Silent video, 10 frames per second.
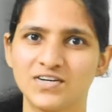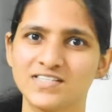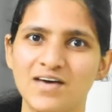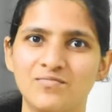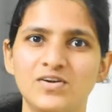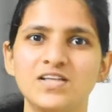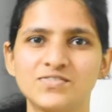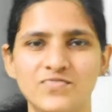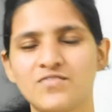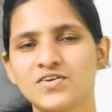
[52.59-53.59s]
For example,
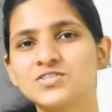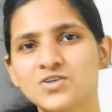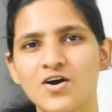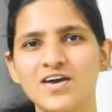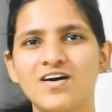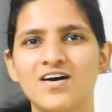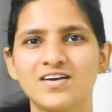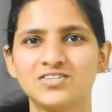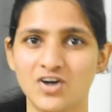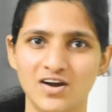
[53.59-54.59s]
his favorite toy or
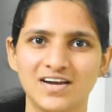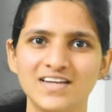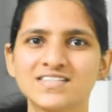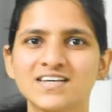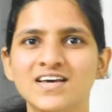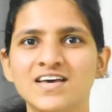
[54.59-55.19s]
a chocolate.